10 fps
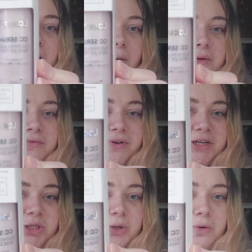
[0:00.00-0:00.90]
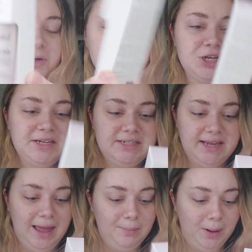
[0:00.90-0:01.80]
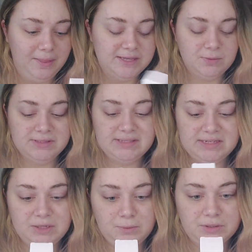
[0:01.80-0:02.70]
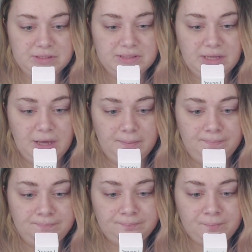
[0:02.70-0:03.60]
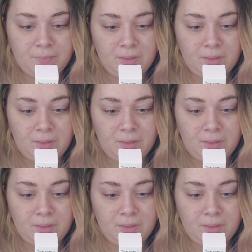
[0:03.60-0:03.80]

I wasn't really sure which shade to get, but this one said it was... Um,